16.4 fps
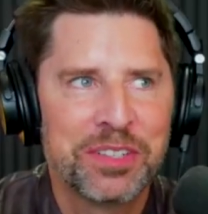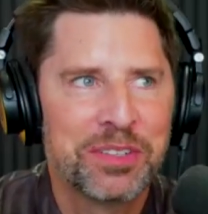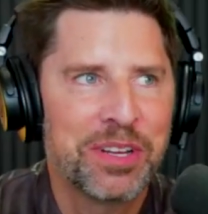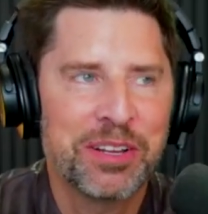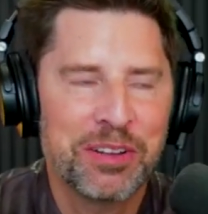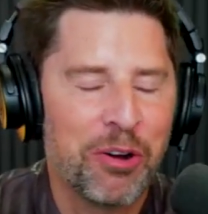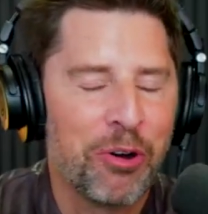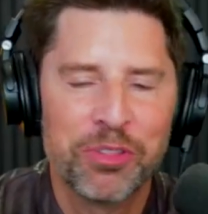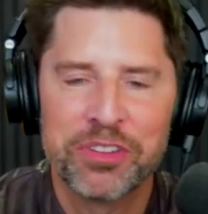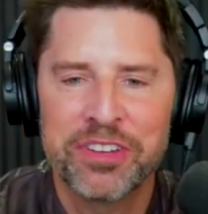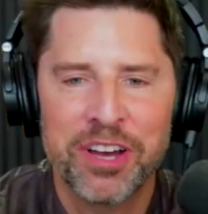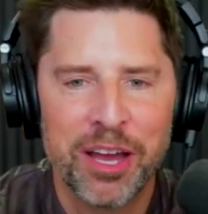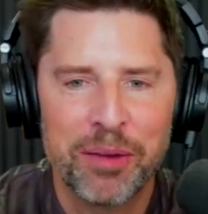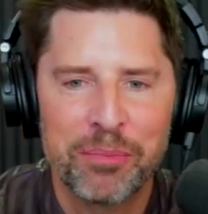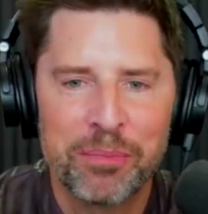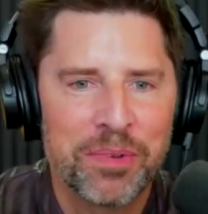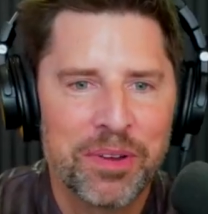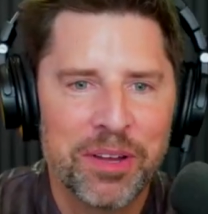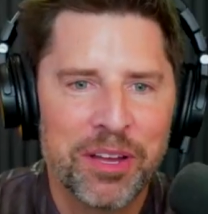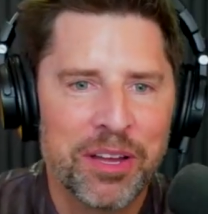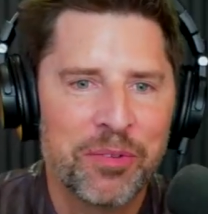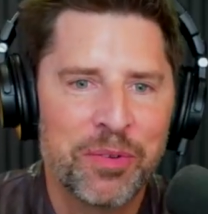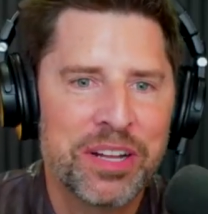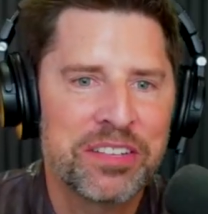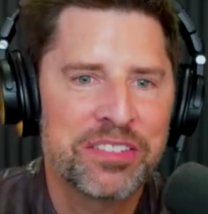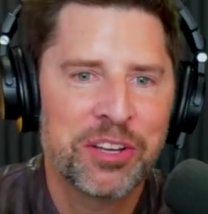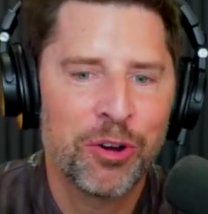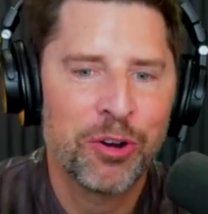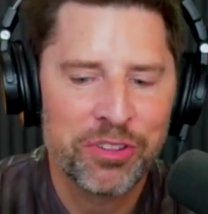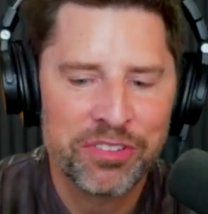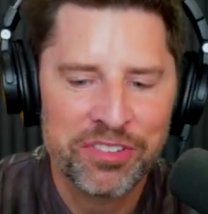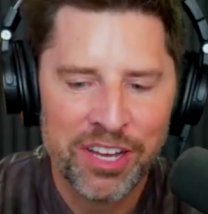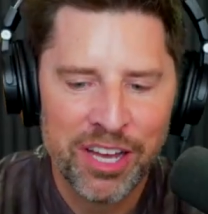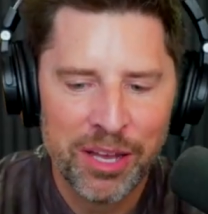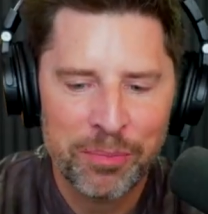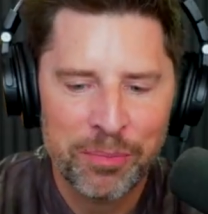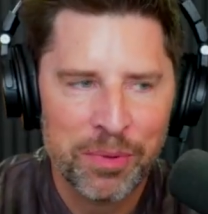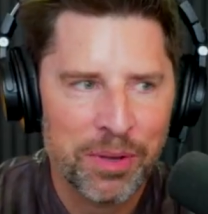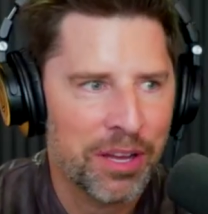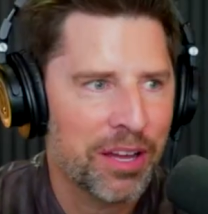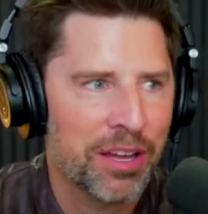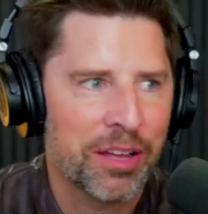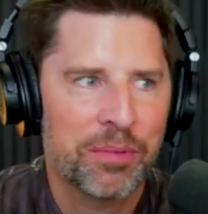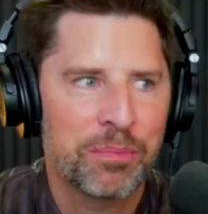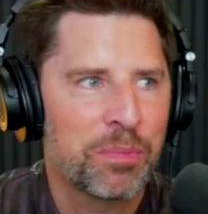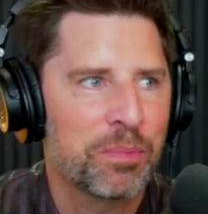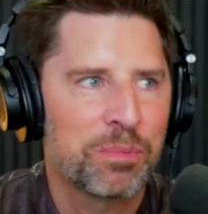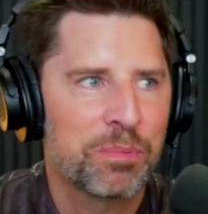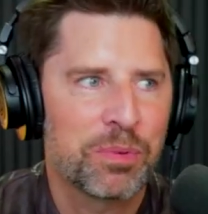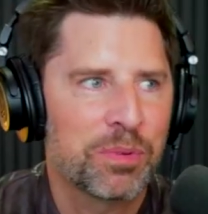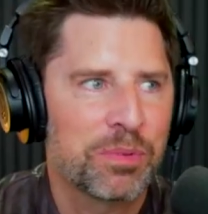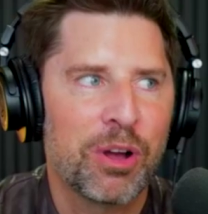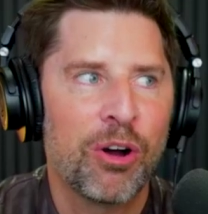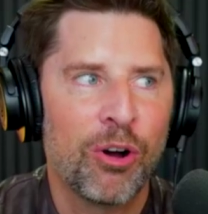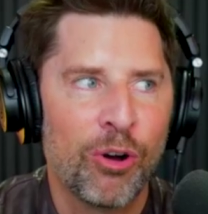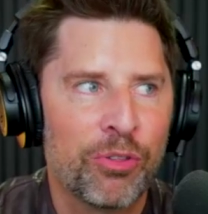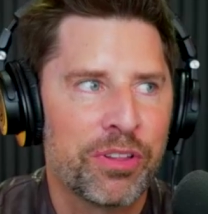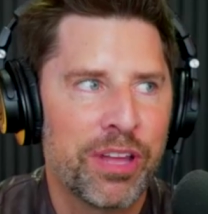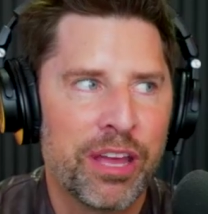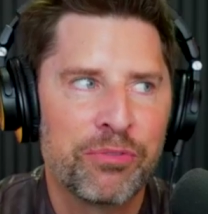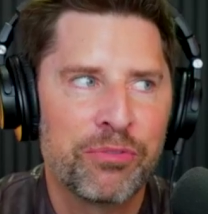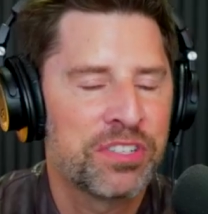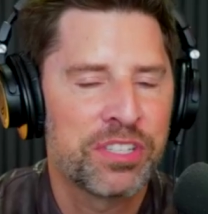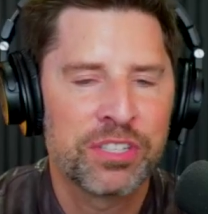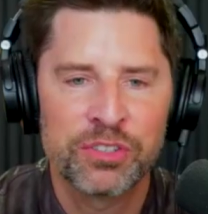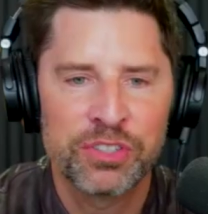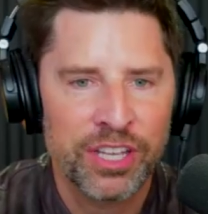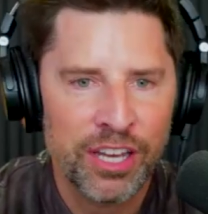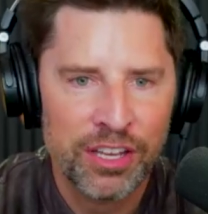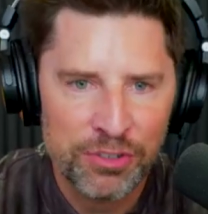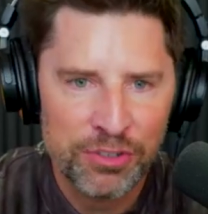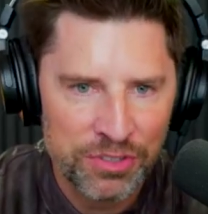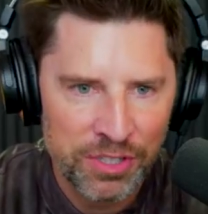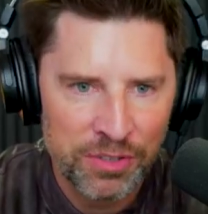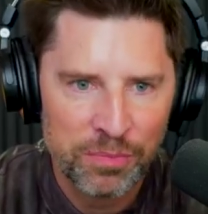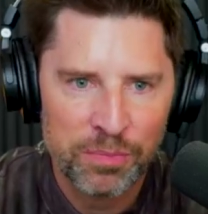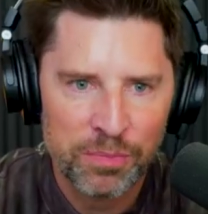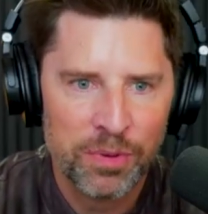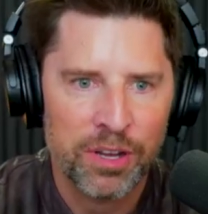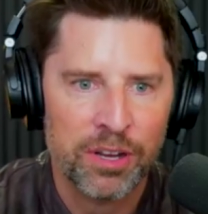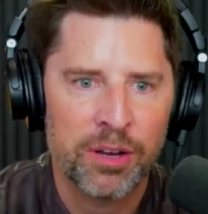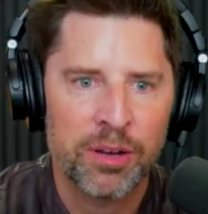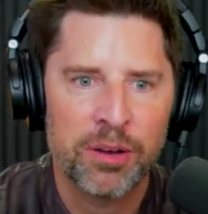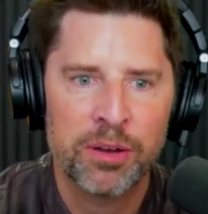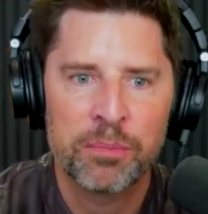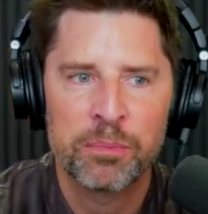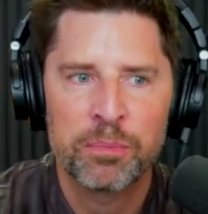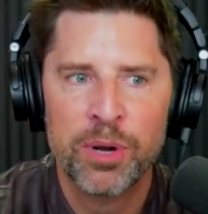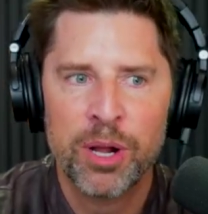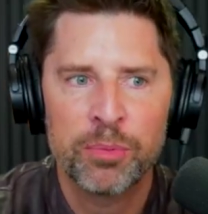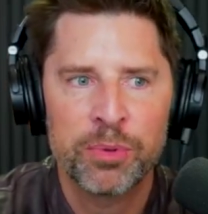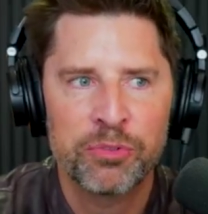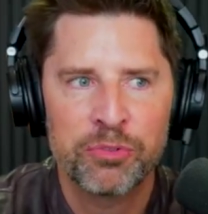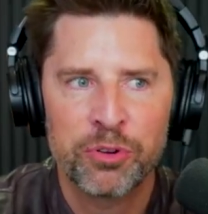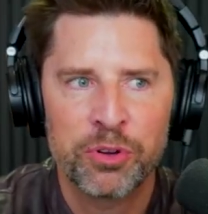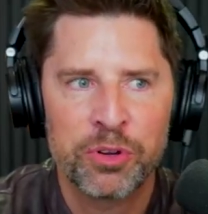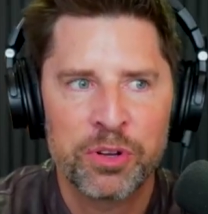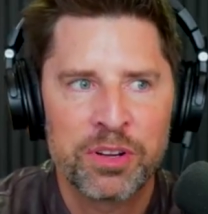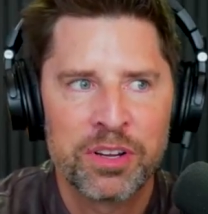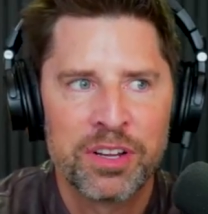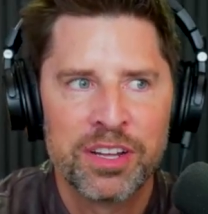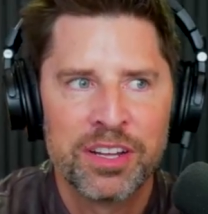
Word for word: all the time and when i say all the time i all the, every single day i use it um probably for